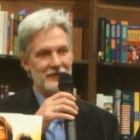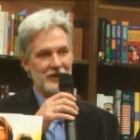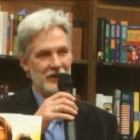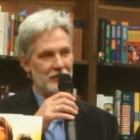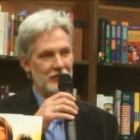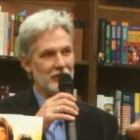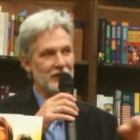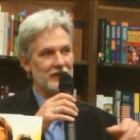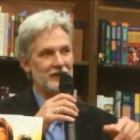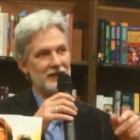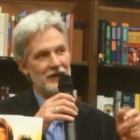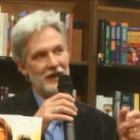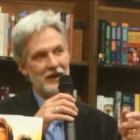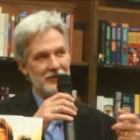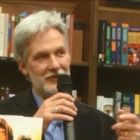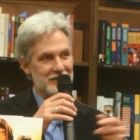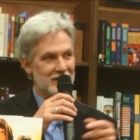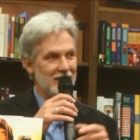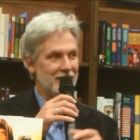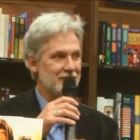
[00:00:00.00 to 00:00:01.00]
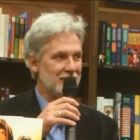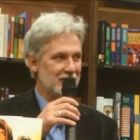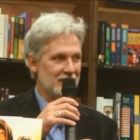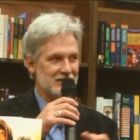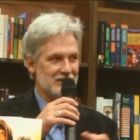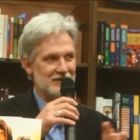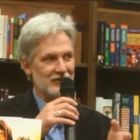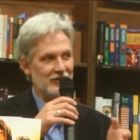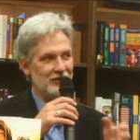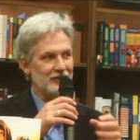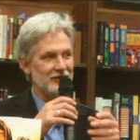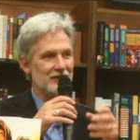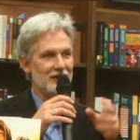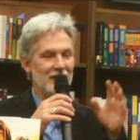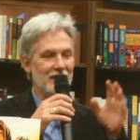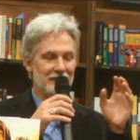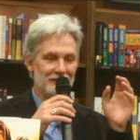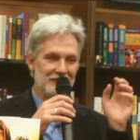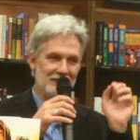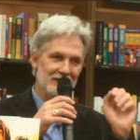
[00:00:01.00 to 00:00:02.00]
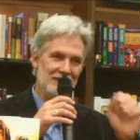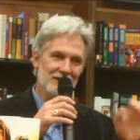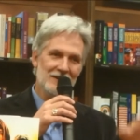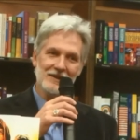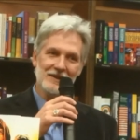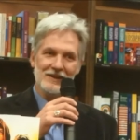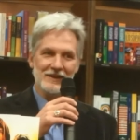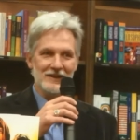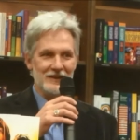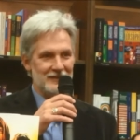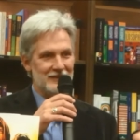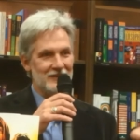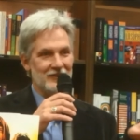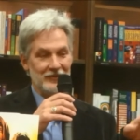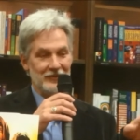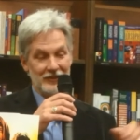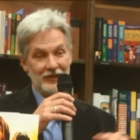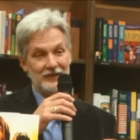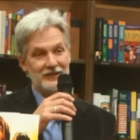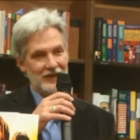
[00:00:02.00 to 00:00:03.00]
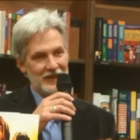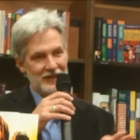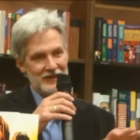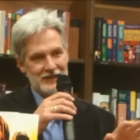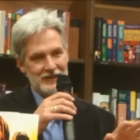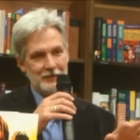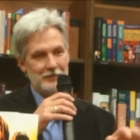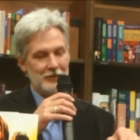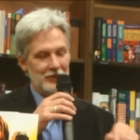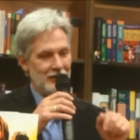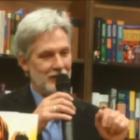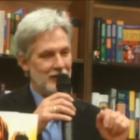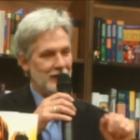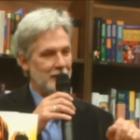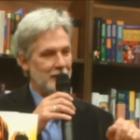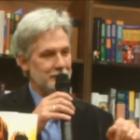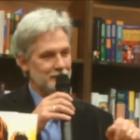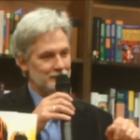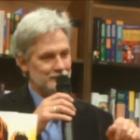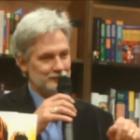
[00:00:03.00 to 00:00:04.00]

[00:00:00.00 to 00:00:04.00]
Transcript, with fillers: very quickly, and I always have to consult and I have to, you know, look things up a lot.